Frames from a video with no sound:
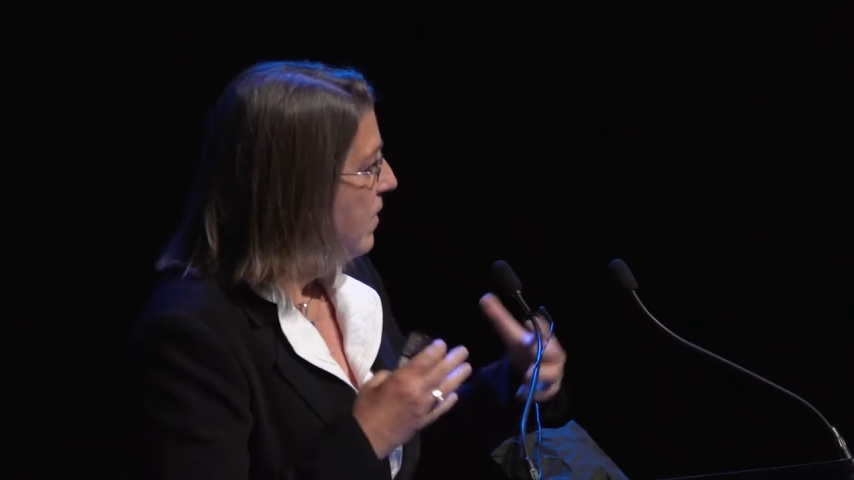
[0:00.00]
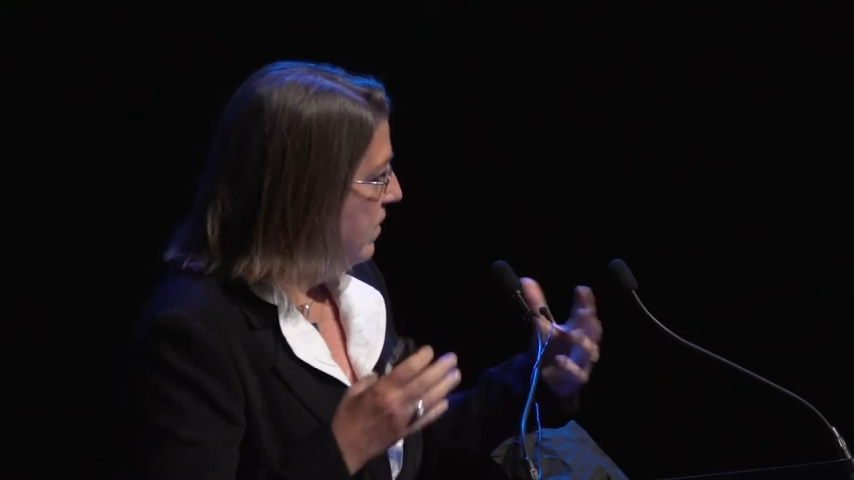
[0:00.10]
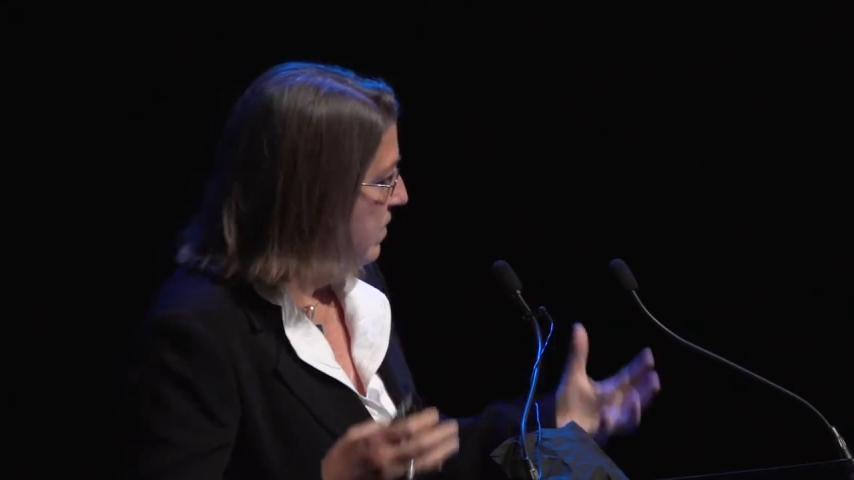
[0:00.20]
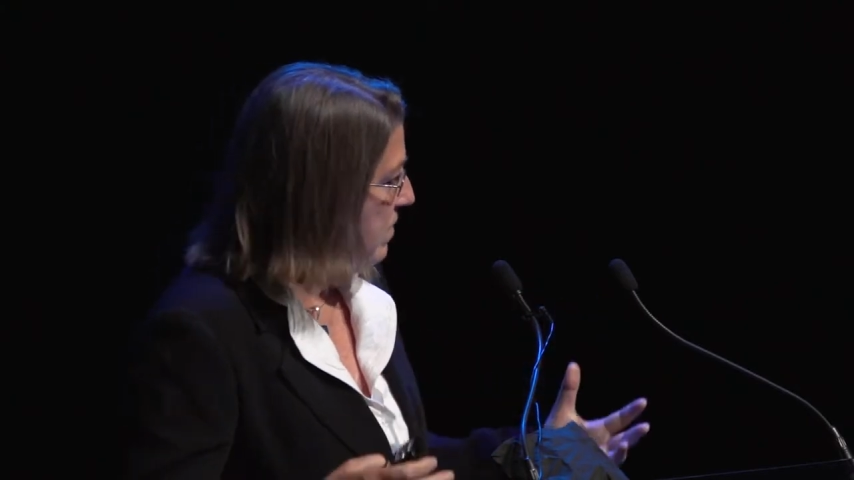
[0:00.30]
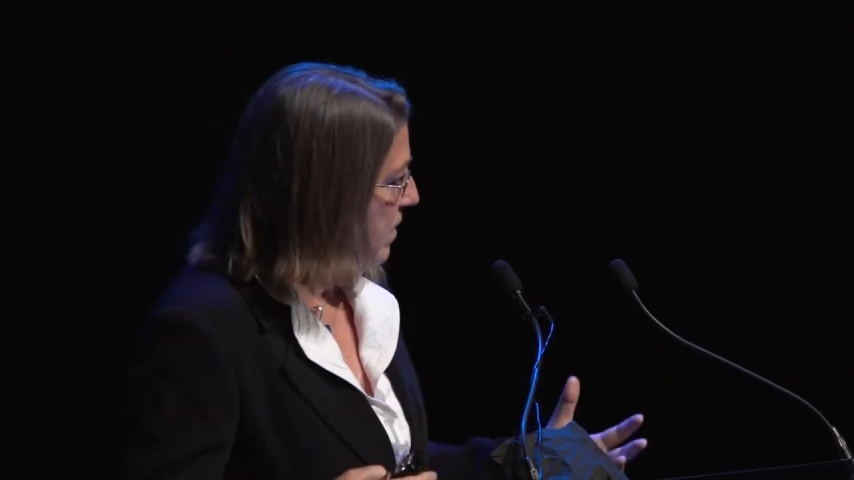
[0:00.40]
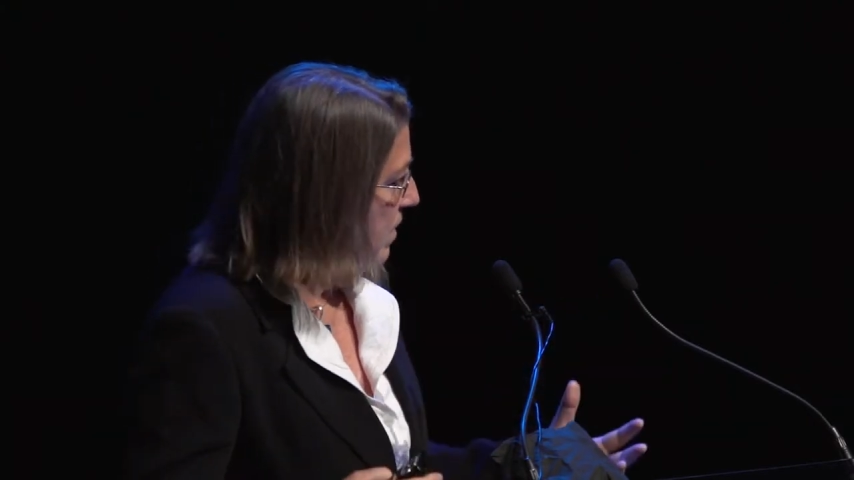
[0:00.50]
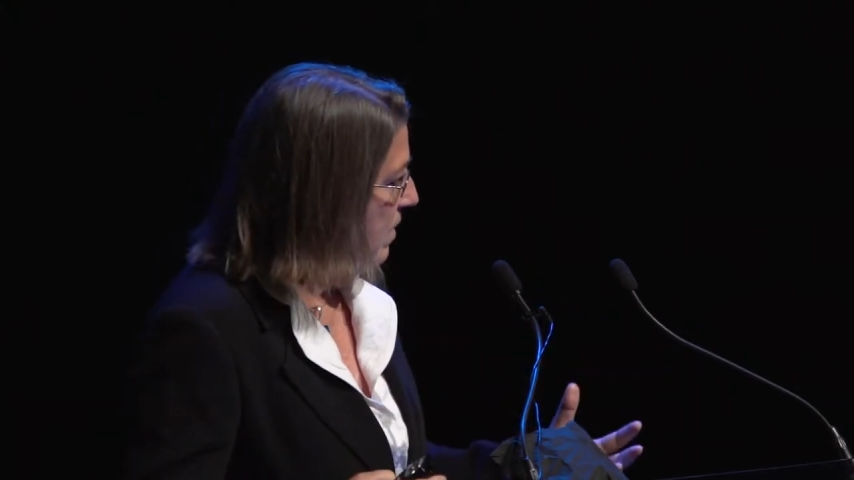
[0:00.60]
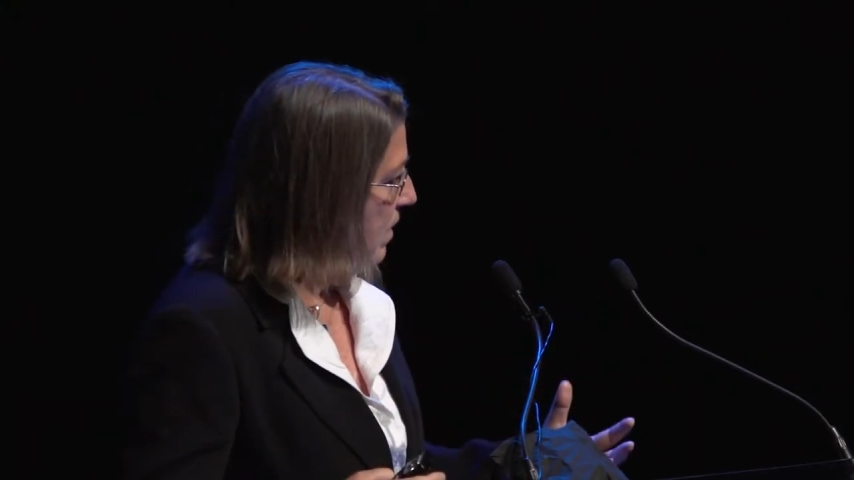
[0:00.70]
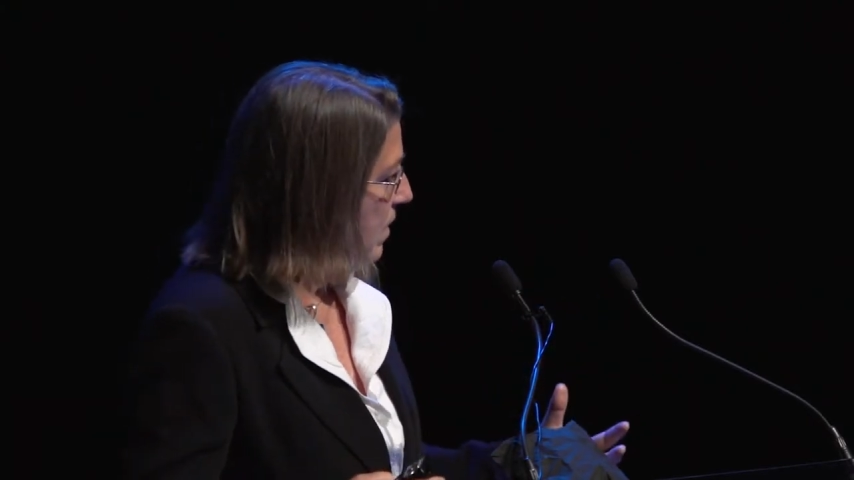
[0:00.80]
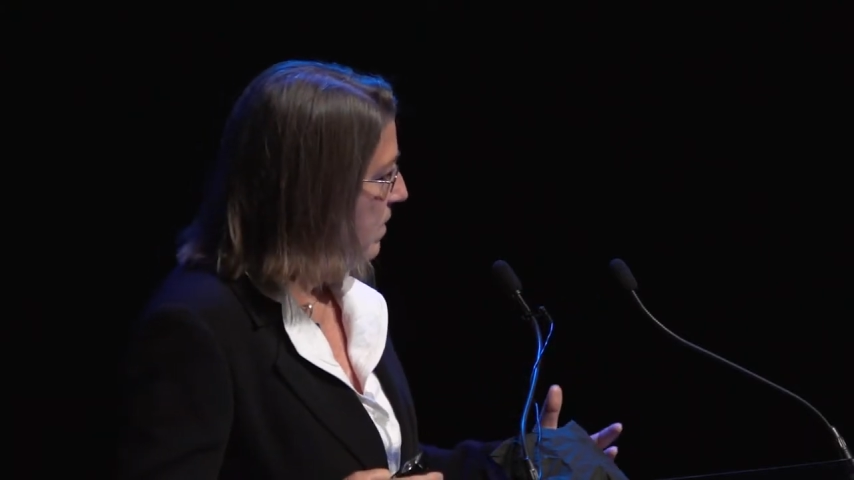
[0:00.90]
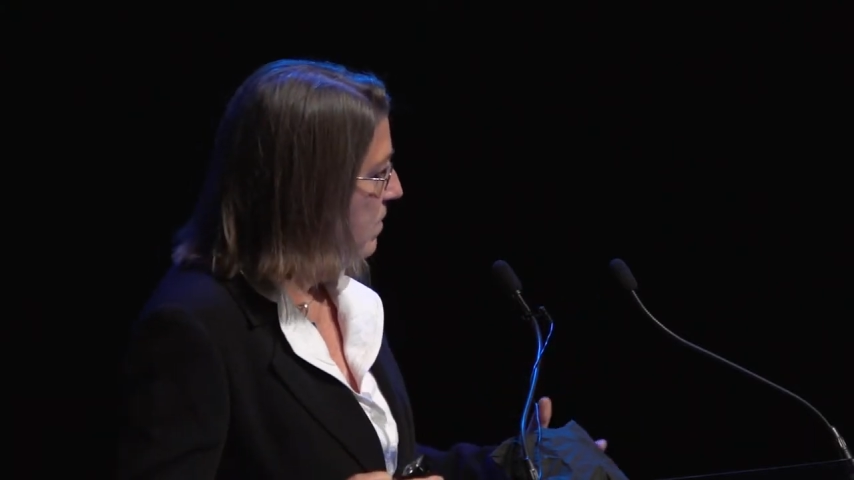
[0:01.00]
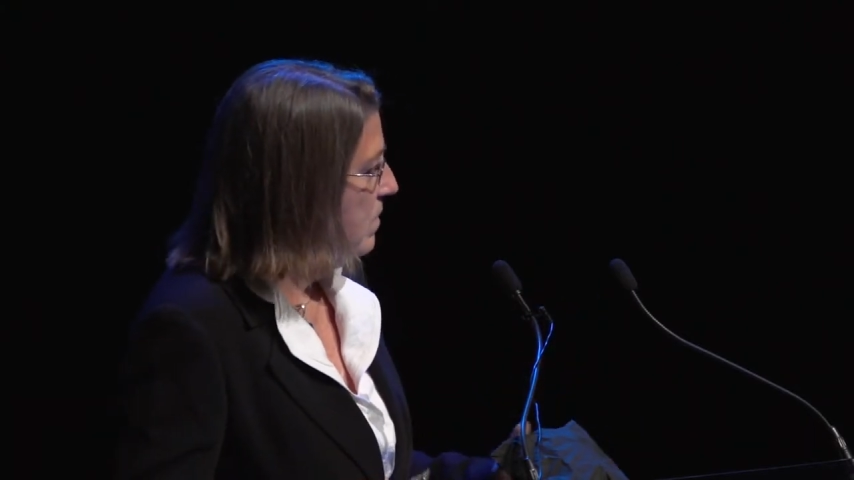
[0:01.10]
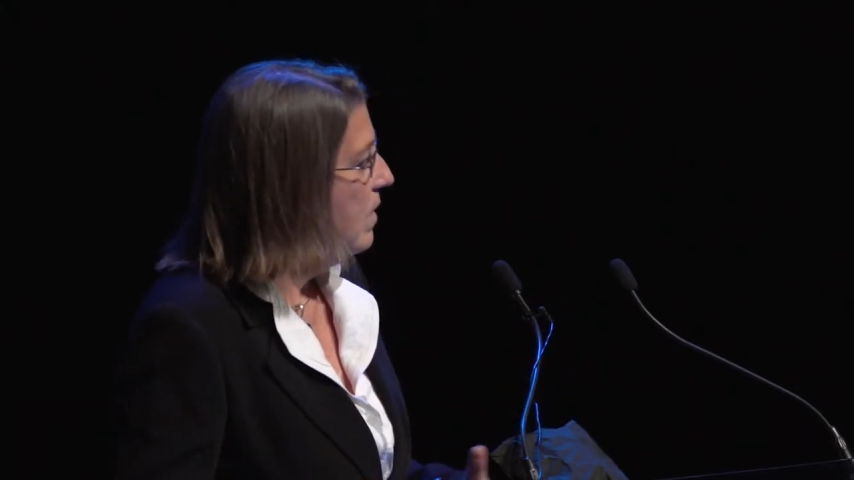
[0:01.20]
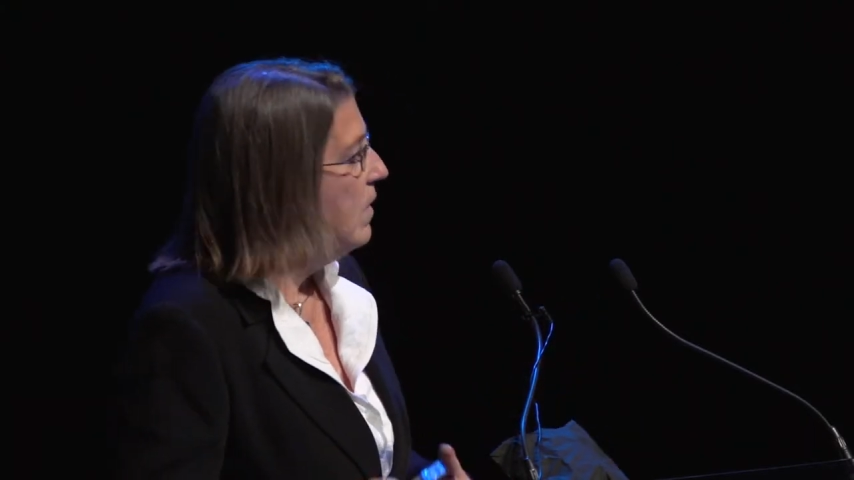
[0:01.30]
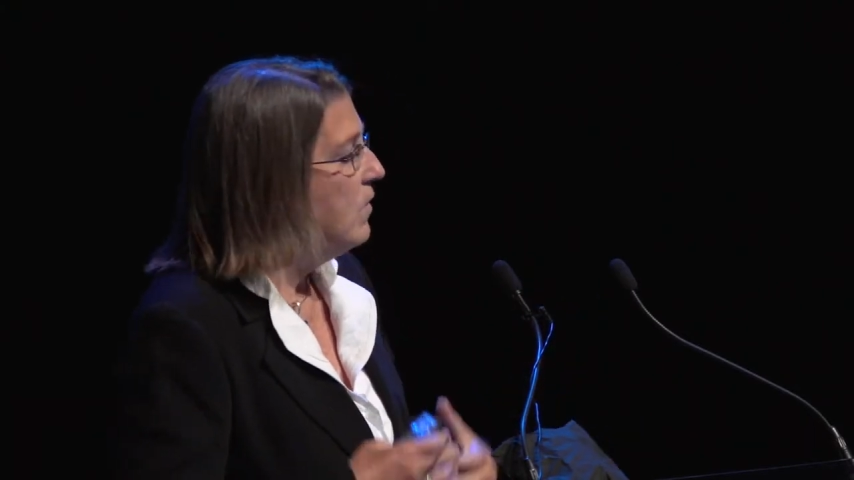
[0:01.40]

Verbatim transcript: this city needs